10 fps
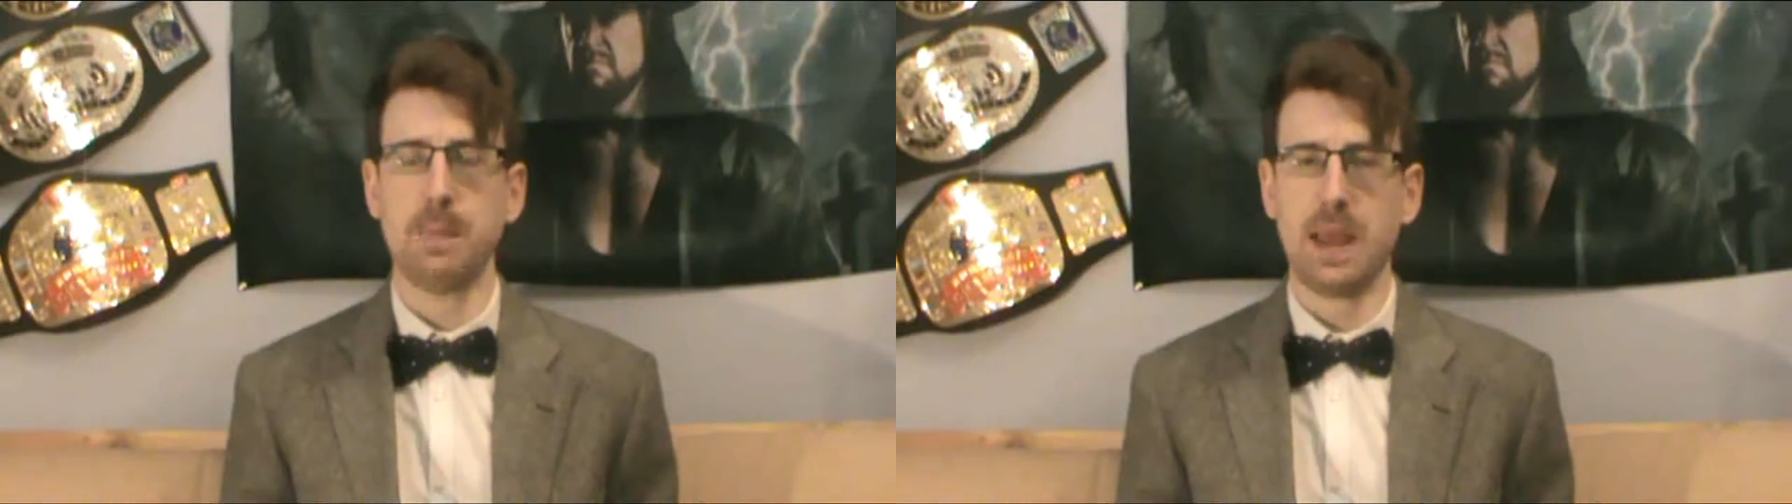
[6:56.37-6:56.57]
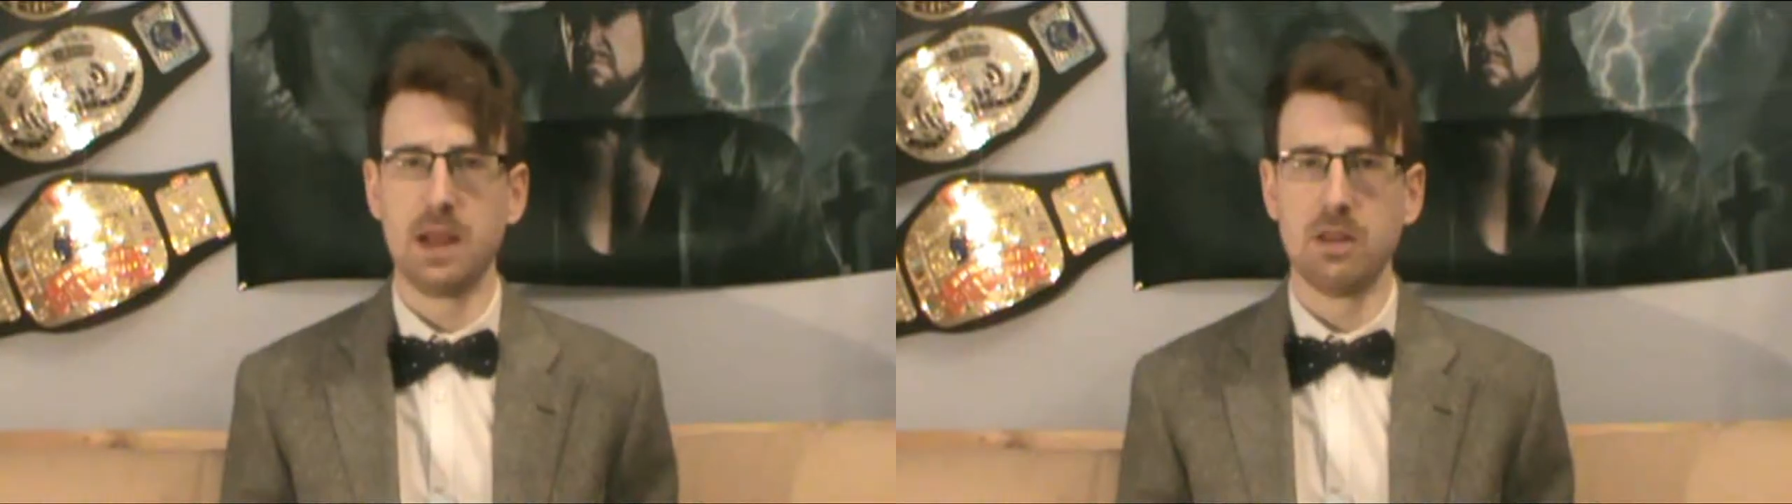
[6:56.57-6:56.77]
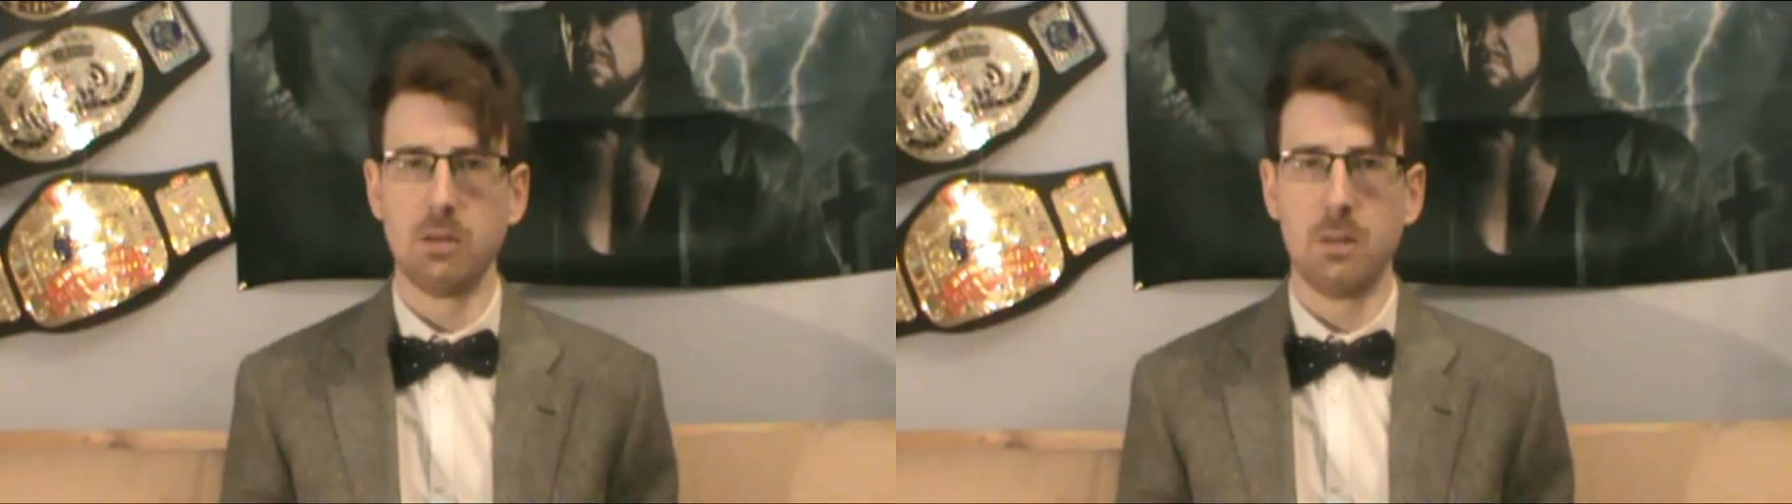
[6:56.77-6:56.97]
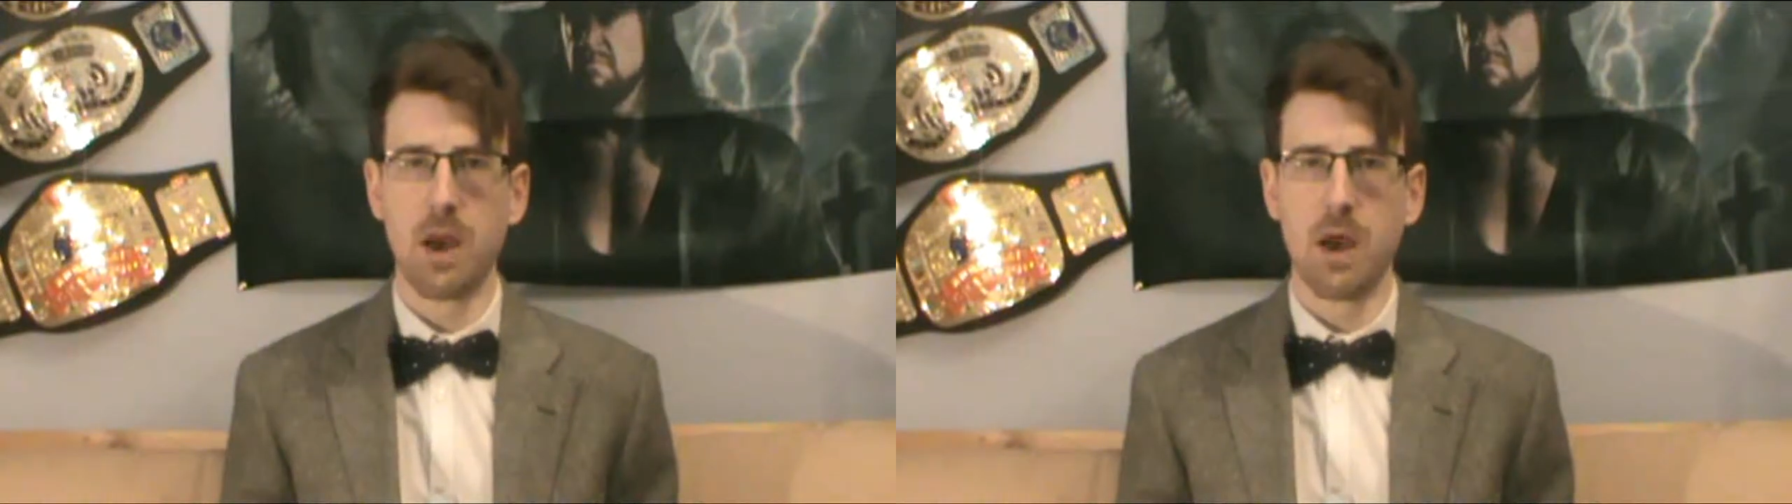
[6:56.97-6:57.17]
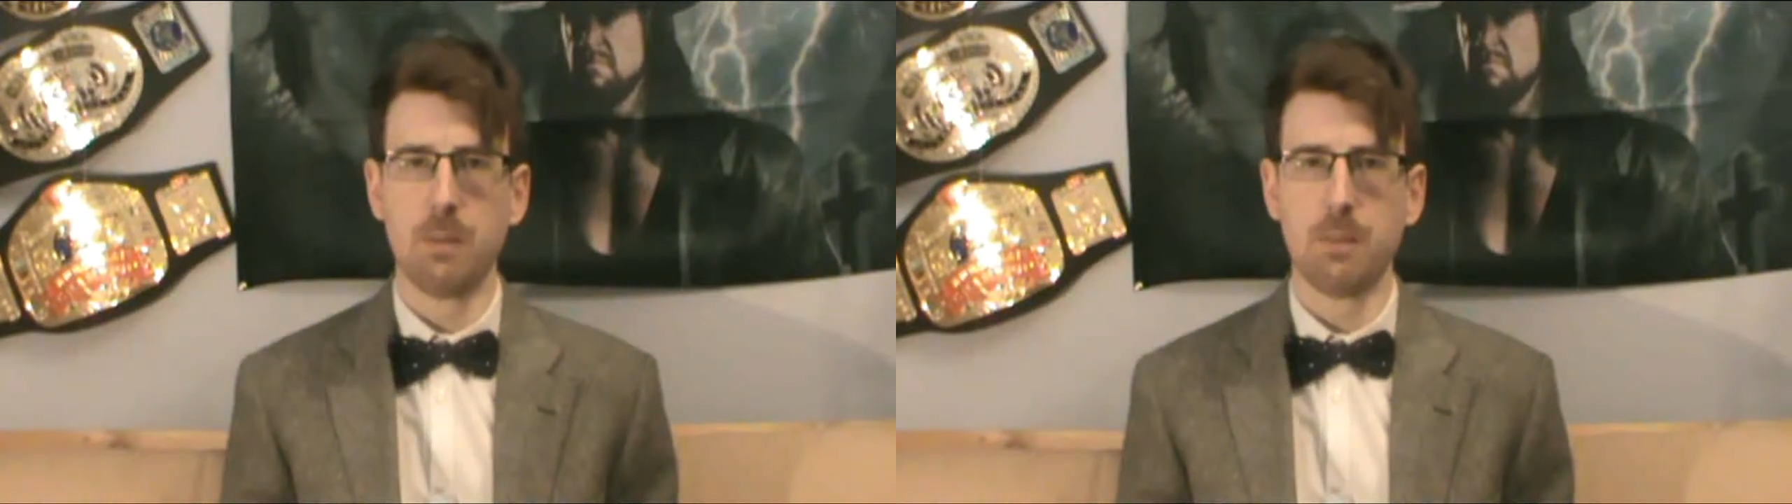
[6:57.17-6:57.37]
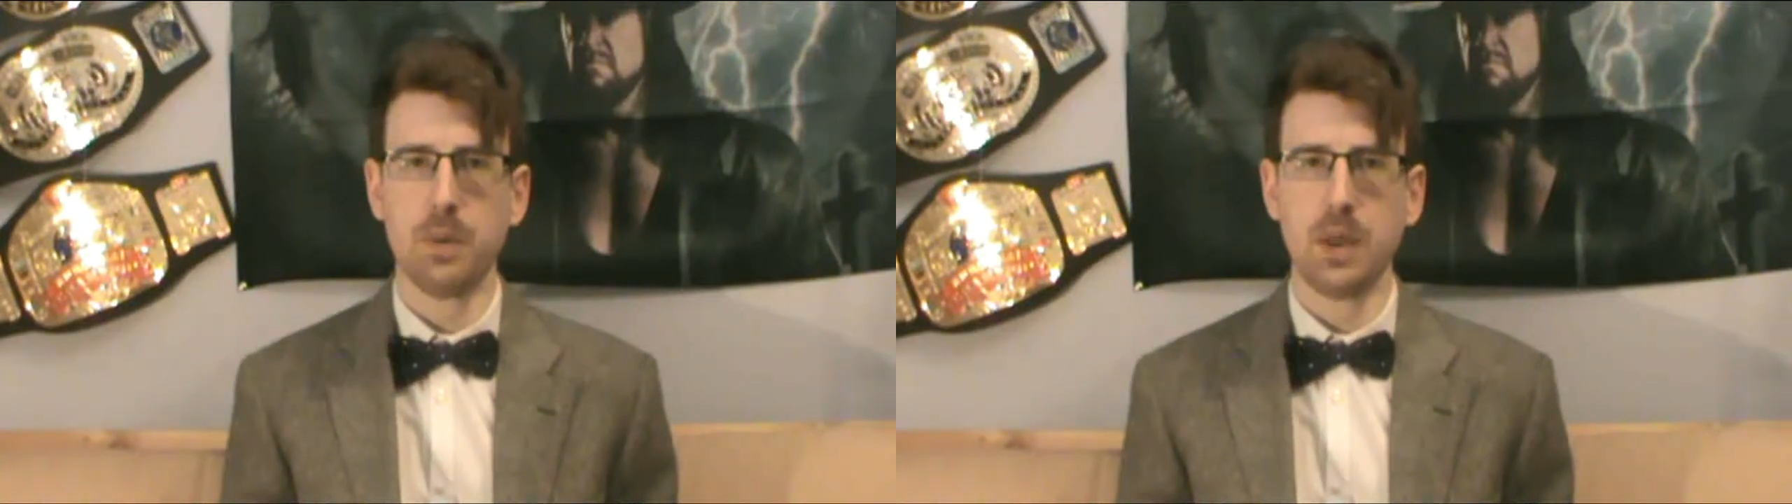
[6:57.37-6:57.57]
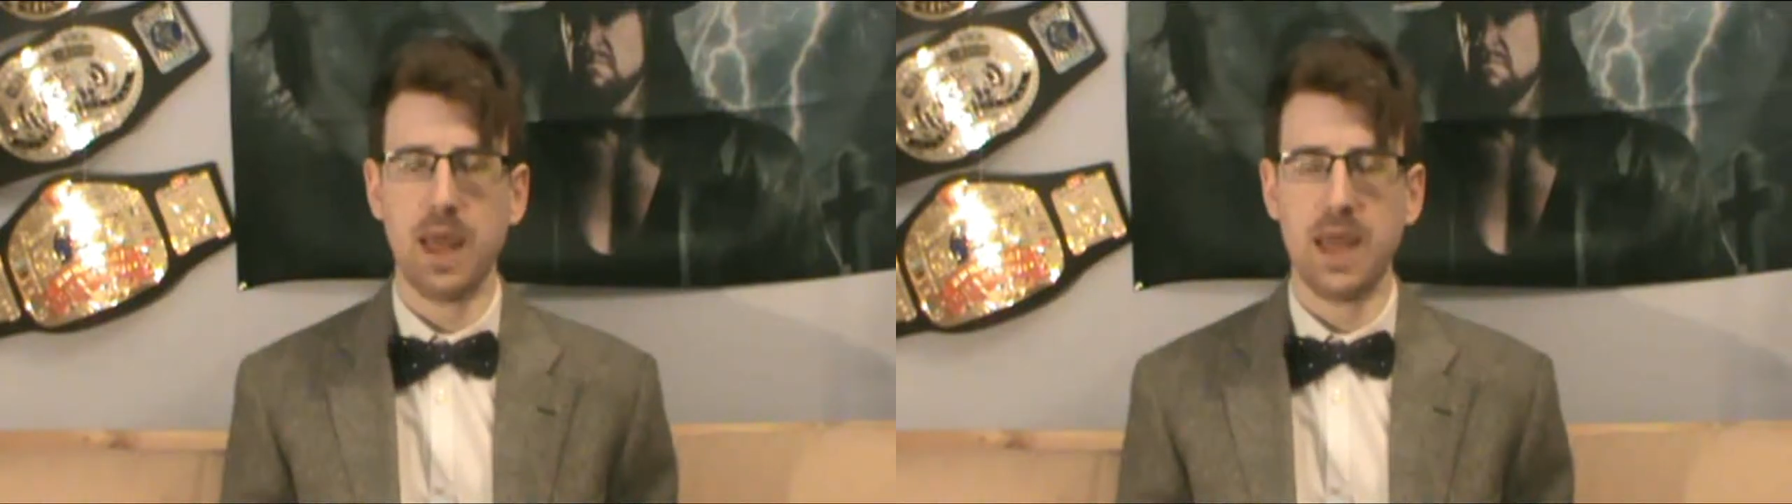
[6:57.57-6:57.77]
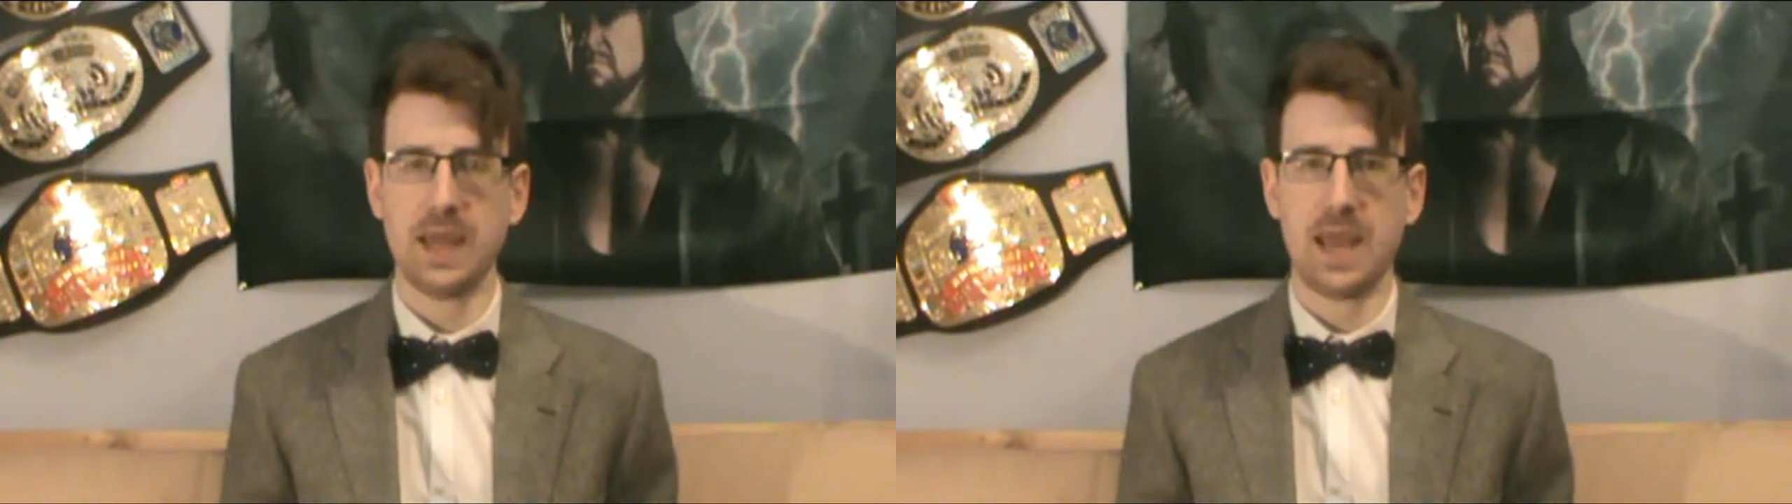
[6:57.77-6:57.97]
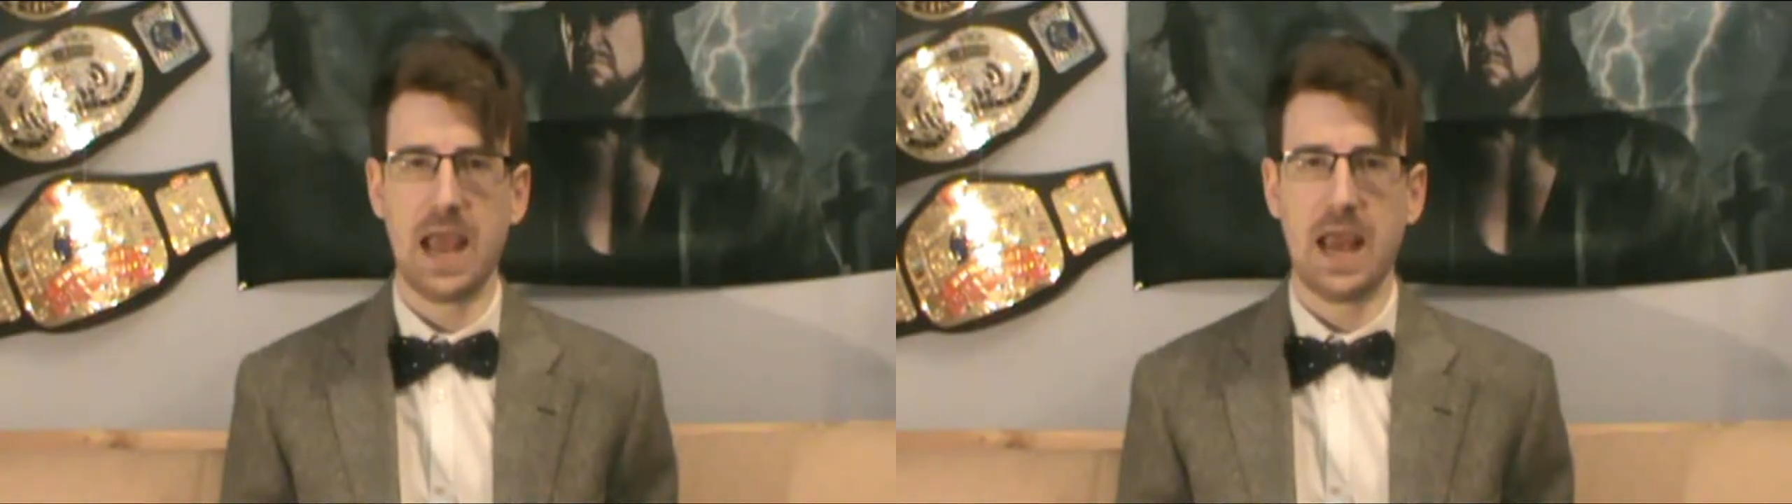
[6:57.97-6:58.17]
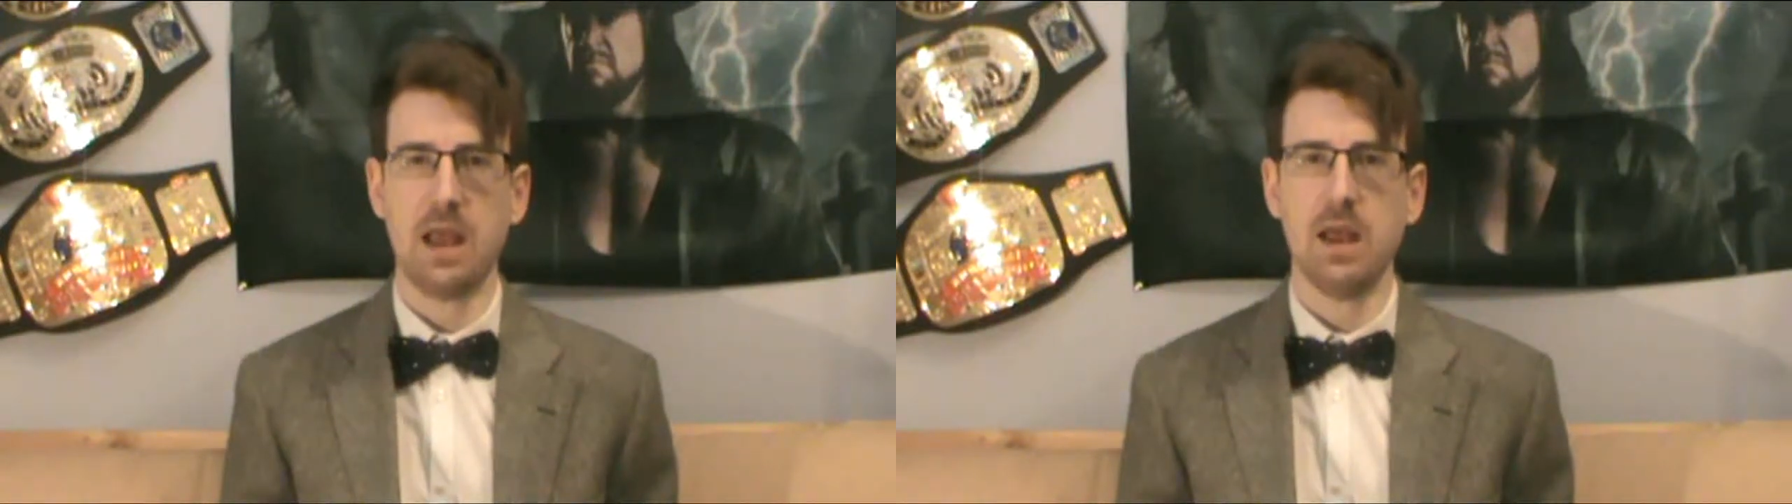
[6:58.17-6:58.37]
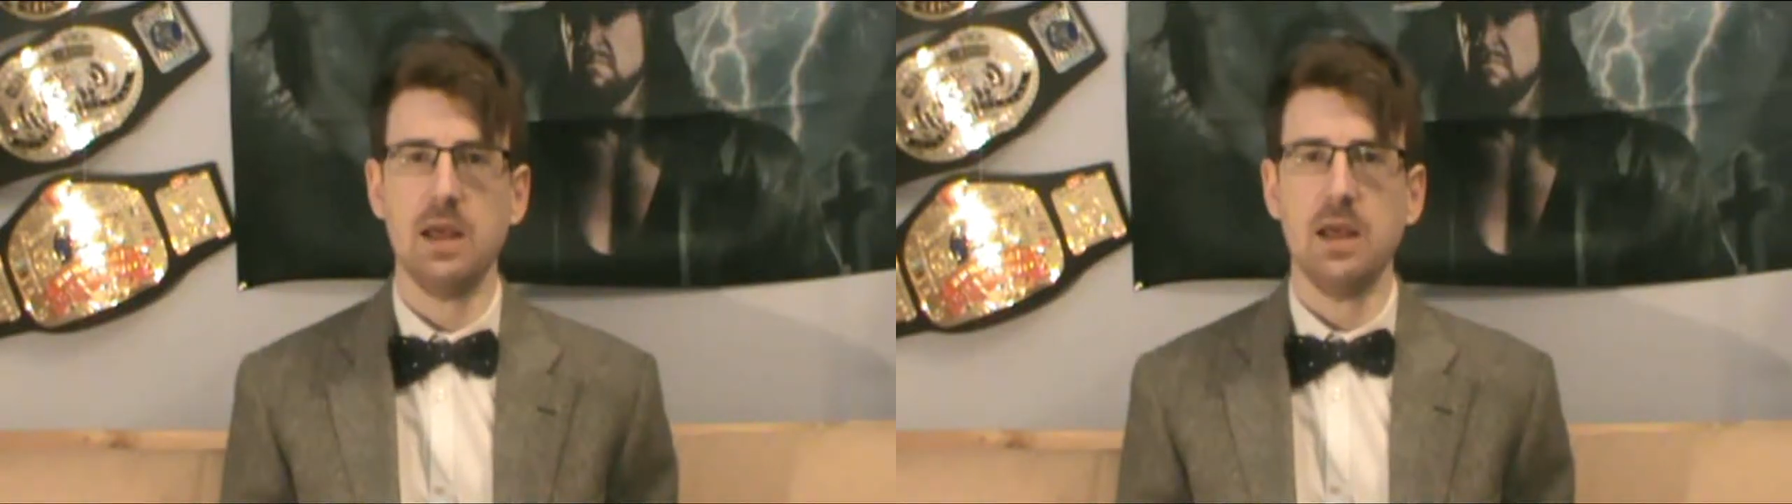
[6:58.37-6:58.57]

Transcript: pick them up again